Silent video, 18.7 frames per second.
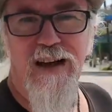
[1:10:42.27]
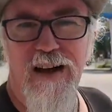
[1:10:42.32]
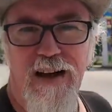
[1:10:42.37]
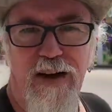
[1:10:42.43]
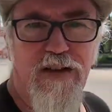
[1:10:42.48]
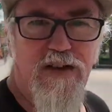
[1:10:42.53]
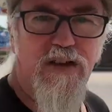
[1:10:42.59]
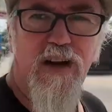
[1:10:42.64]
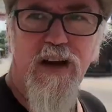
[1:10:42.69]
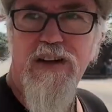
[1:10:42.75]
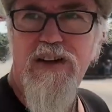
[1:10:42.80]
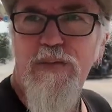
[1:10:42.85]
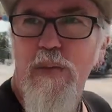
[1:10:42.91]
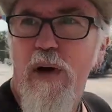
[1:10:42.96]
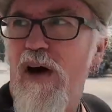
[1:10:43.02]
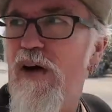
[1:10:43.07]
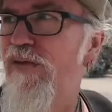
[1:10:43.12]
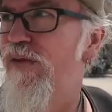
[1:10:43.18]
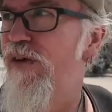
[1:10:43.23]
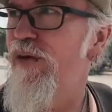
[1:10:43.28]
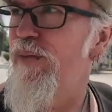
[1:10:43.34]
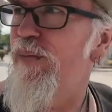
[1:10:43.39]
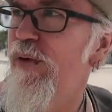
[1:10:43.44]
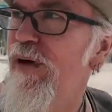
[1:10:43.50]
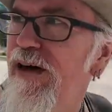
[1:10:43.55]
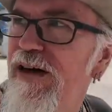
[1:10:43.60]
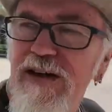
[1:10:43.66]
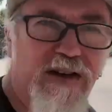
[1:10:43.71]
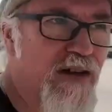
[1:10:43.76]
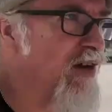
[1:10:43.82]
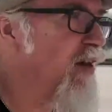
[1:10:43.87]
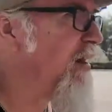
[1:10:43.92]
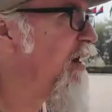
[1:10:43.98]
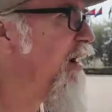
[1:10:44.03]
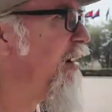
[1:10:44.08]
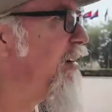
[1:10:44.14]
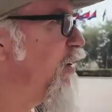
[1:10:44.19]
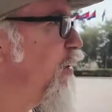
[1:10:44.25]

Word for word: a, a, small footprint so that I